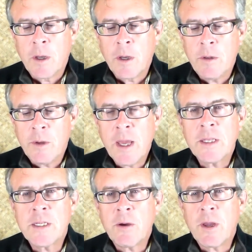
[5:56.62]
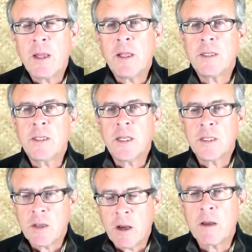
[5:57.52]
Uh, you can't say, okay, let's
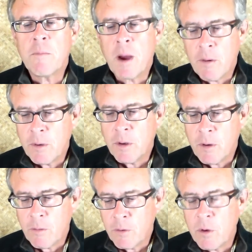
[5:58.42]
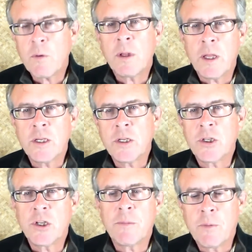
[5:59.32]
let's talk about, you know, your
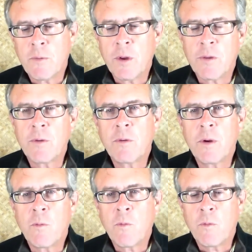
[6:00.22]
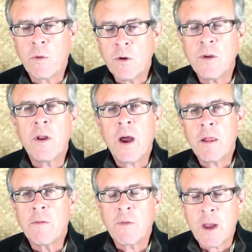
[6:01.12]
relationship with your
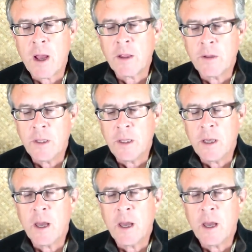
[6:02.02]
denial of reality.